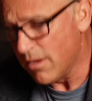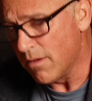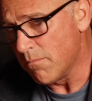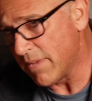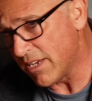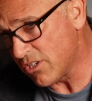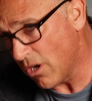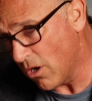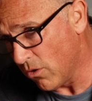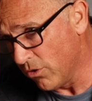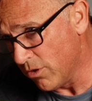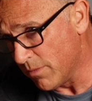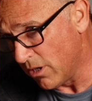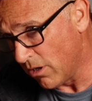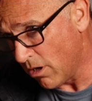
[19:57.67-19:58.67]
must hold
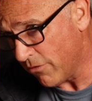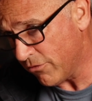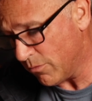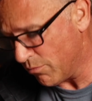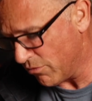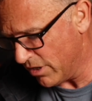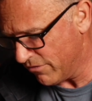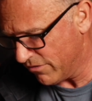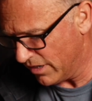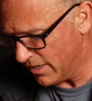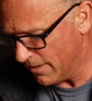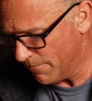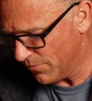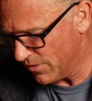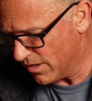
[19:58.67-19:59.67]
them aloft briefly